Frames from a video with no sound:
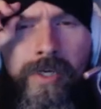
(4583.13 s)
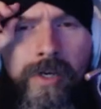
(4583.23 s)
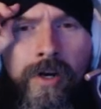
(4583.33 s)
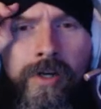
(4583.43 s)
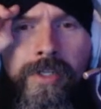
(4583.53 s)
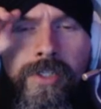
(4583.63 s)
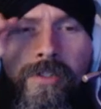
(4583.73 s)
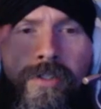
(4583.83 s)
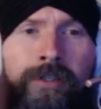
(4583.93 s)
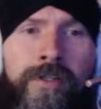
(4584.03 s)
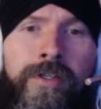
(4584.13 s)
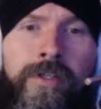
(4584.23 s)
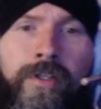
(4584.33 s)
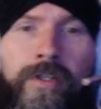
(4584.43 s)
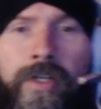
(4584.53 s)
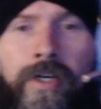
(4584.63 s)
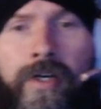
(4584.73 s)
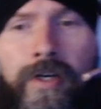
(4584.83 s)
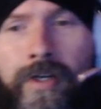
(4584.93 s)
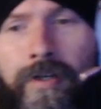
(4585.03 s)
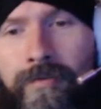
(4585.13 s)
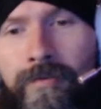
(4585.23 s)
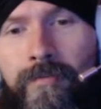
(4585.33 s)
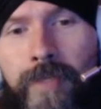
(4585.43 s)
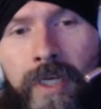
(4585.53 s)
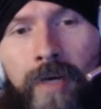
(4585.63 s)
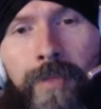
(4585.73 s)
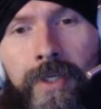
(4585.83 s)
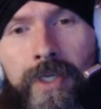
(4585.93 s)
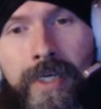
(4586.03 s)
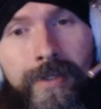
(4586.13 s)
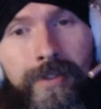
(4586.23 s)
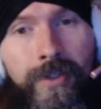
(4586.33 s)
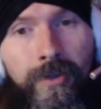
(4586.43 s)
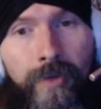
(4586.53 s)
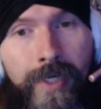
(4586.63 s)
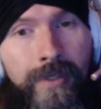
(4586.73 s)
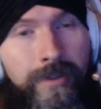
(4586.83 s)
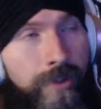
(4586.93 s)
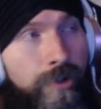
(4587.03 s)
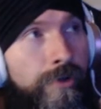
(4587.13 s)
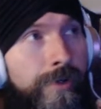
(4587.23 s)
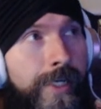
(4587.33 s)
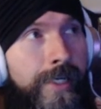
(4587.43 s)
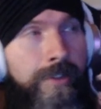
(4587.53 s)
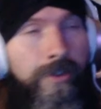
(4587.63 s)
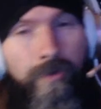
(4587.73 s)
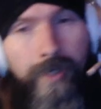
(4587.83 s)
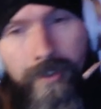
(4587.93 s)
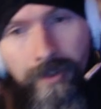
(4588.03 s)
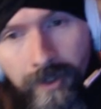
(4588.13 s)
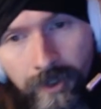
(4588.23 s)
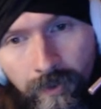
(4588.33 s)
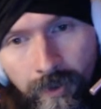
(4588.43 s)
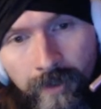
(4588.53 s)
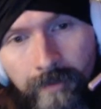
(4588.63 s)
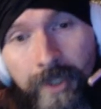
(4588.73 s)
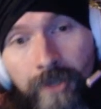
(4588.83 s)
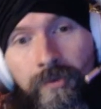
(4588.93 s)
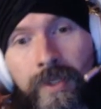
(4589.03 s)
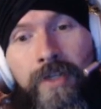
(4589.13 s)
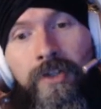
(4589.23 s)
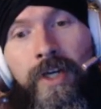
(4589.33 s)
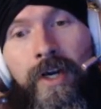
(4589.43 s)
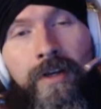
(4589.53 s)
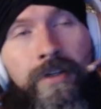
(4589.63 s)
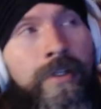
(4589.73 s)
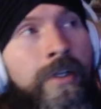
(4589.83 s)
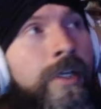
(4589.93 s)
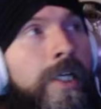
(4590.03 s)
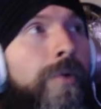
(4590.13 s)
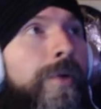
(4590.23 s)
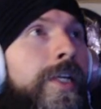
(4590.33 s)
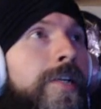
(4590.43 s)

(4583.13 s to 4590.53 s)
honest. Become the kings and queens, the true kings and queens of this world, because we need you guys. We need to